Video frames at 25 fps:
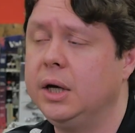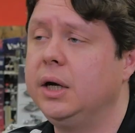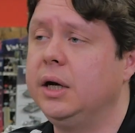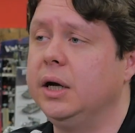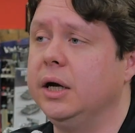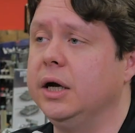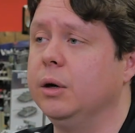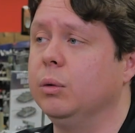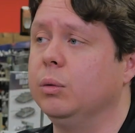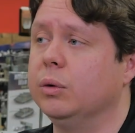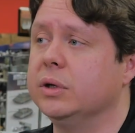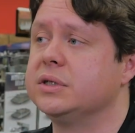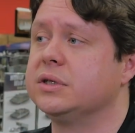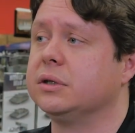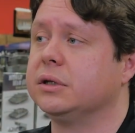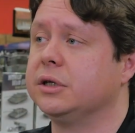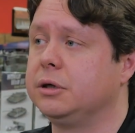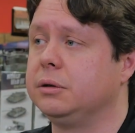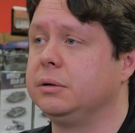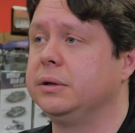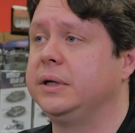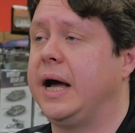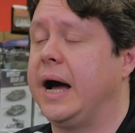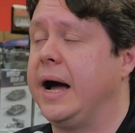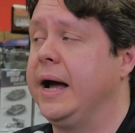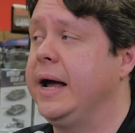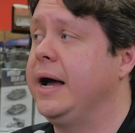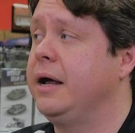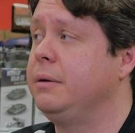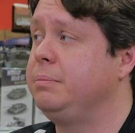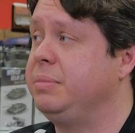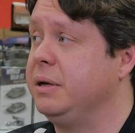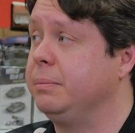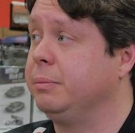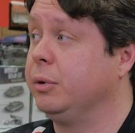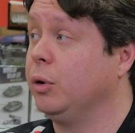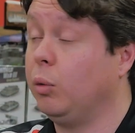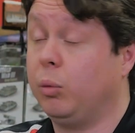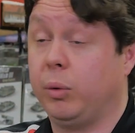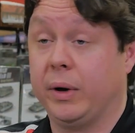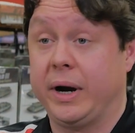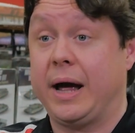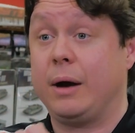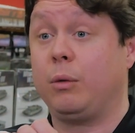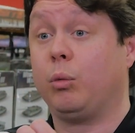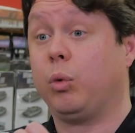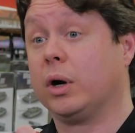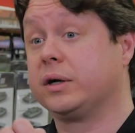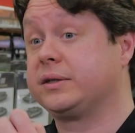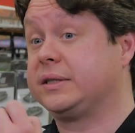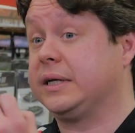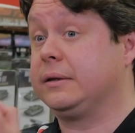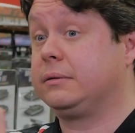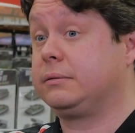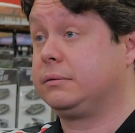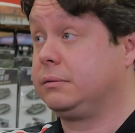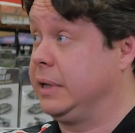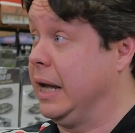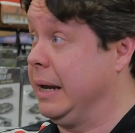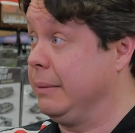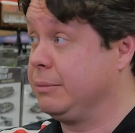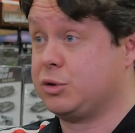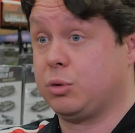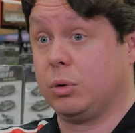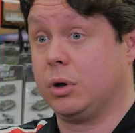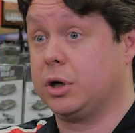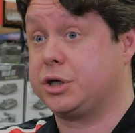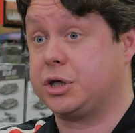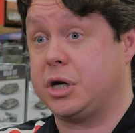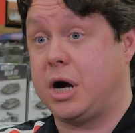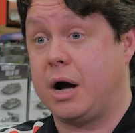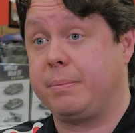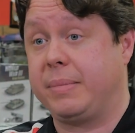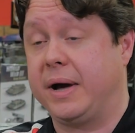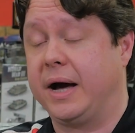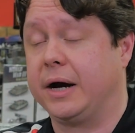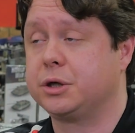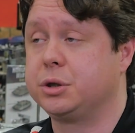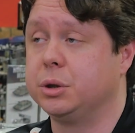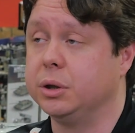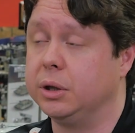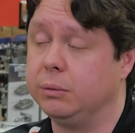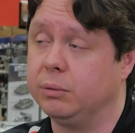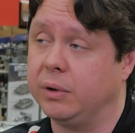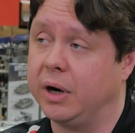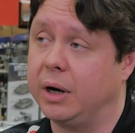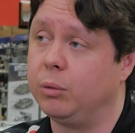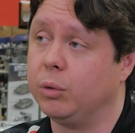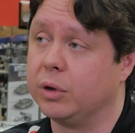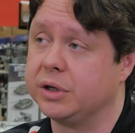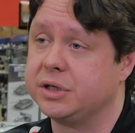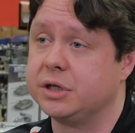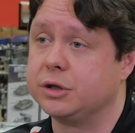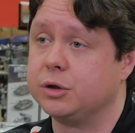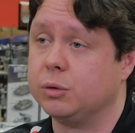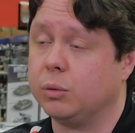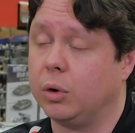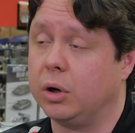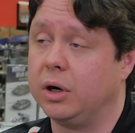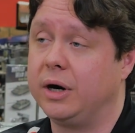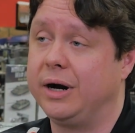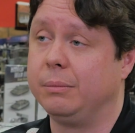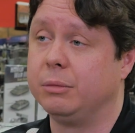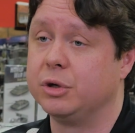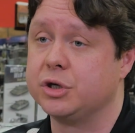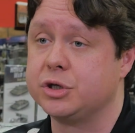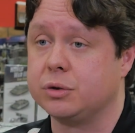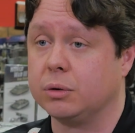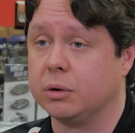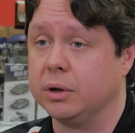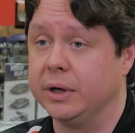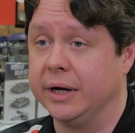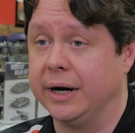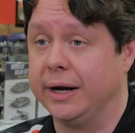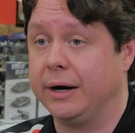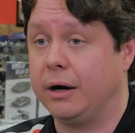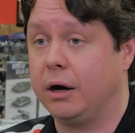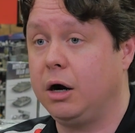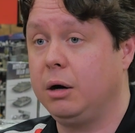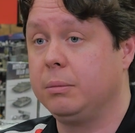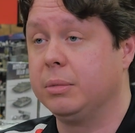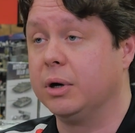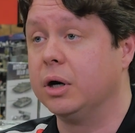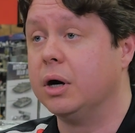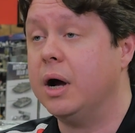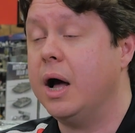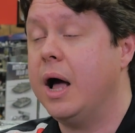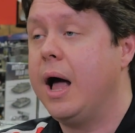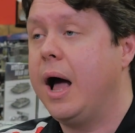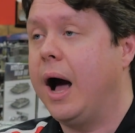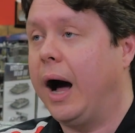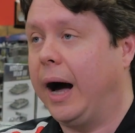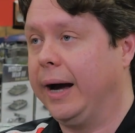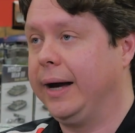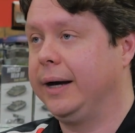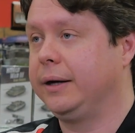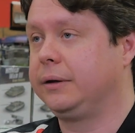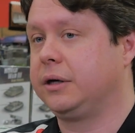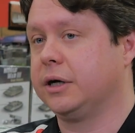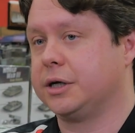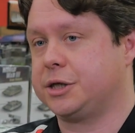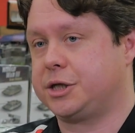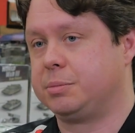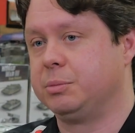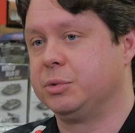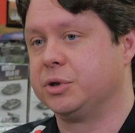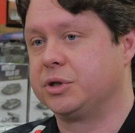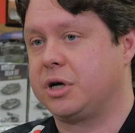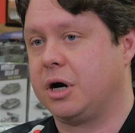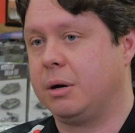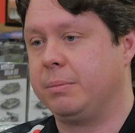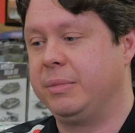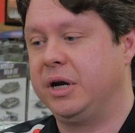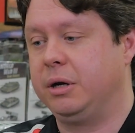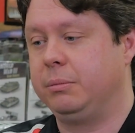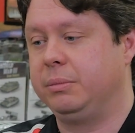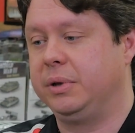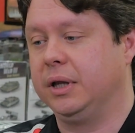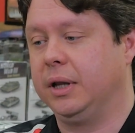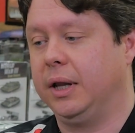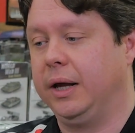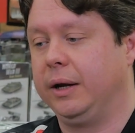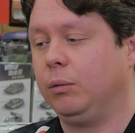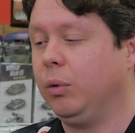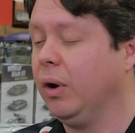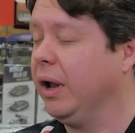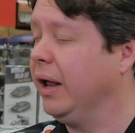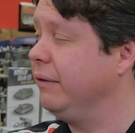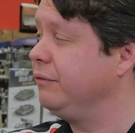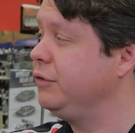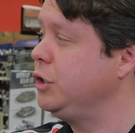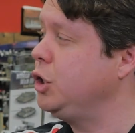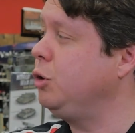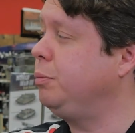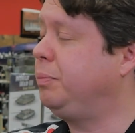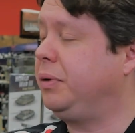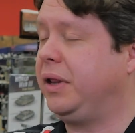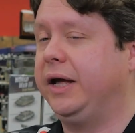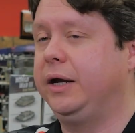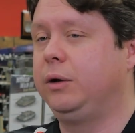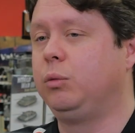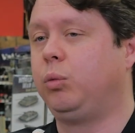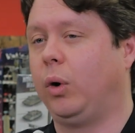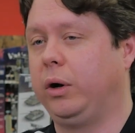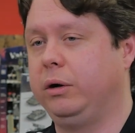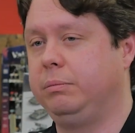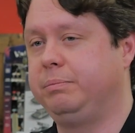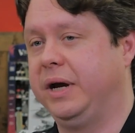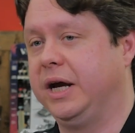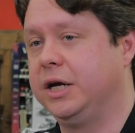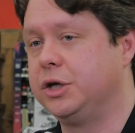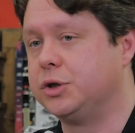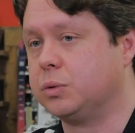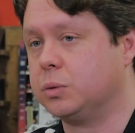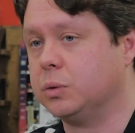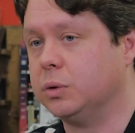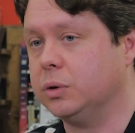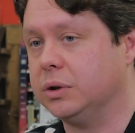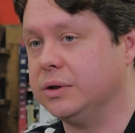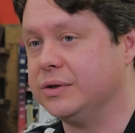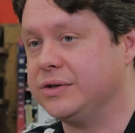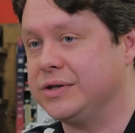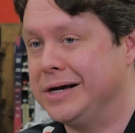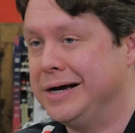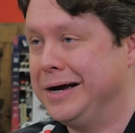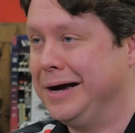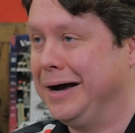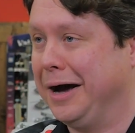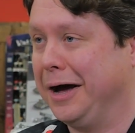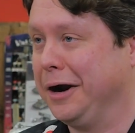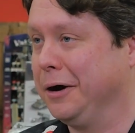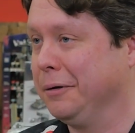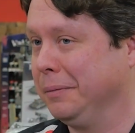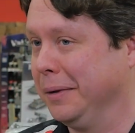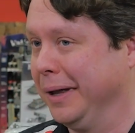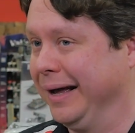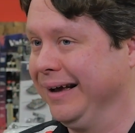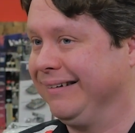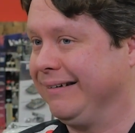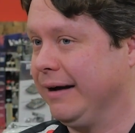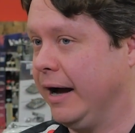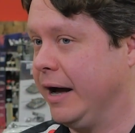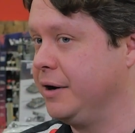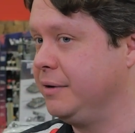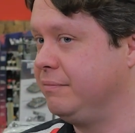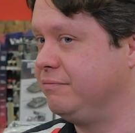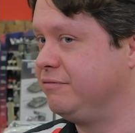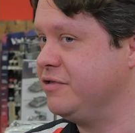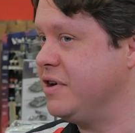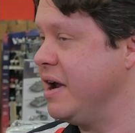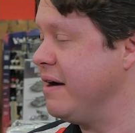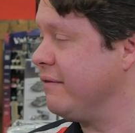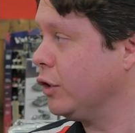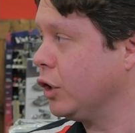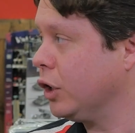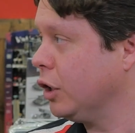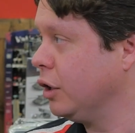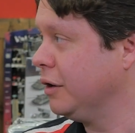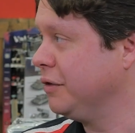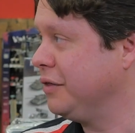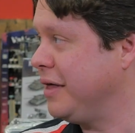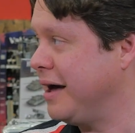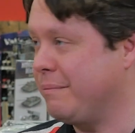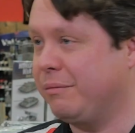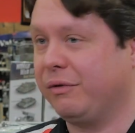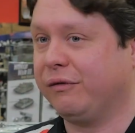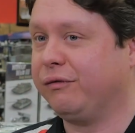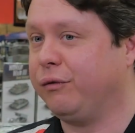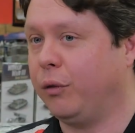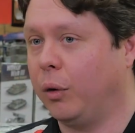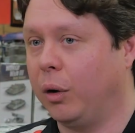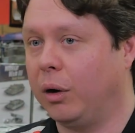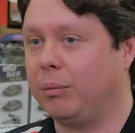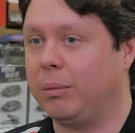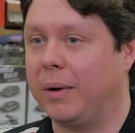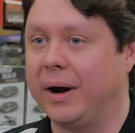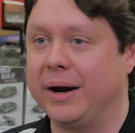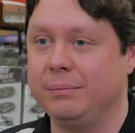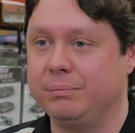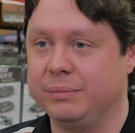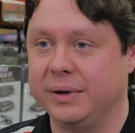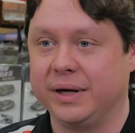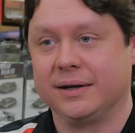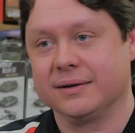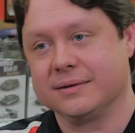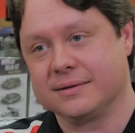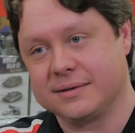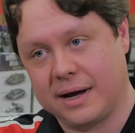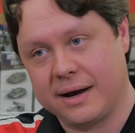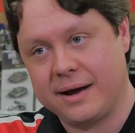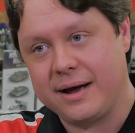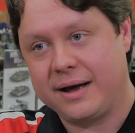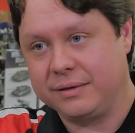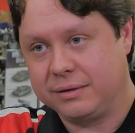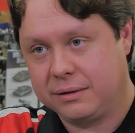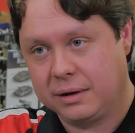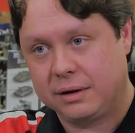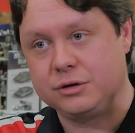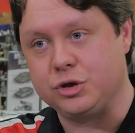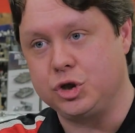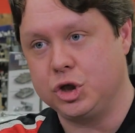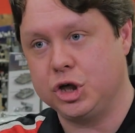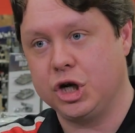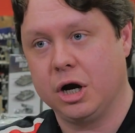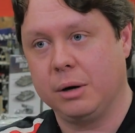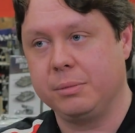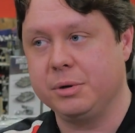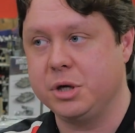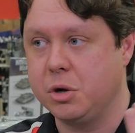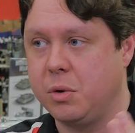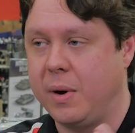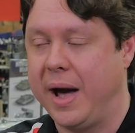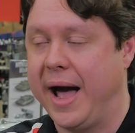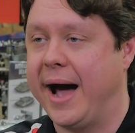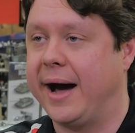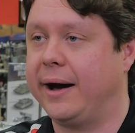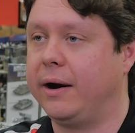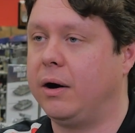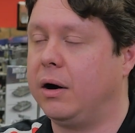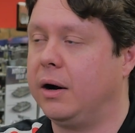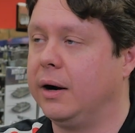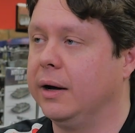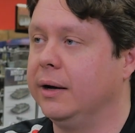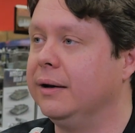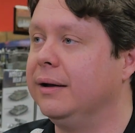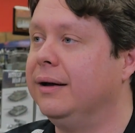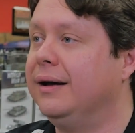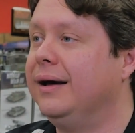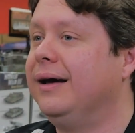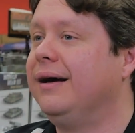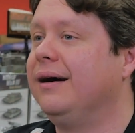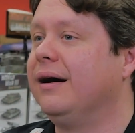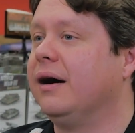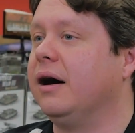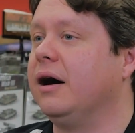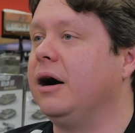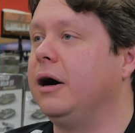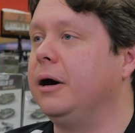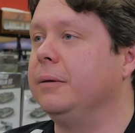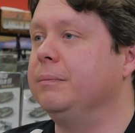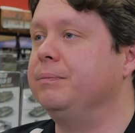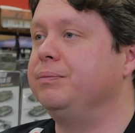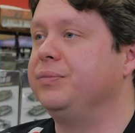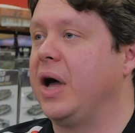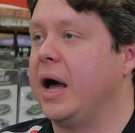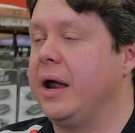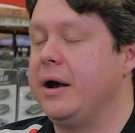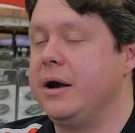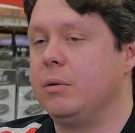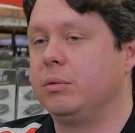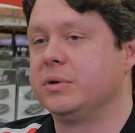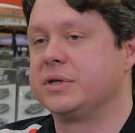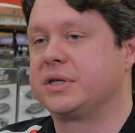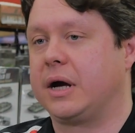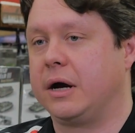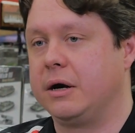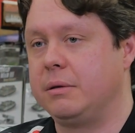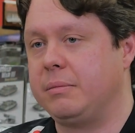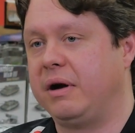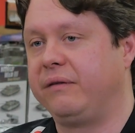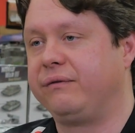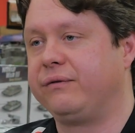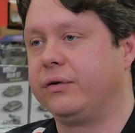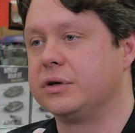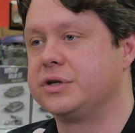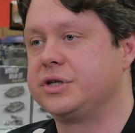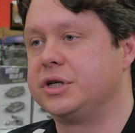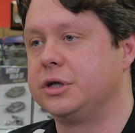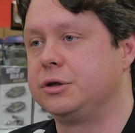it was literally, I had people when I worked at Games Workshop. Actually, when I worked at the Warhammer store in Ann Arbor, I had customers come in and be like, "Well, have you played one-page rules?" And I'm like, I'd never heard of that before, right? Because I had the GW hat on. And it was kind of my first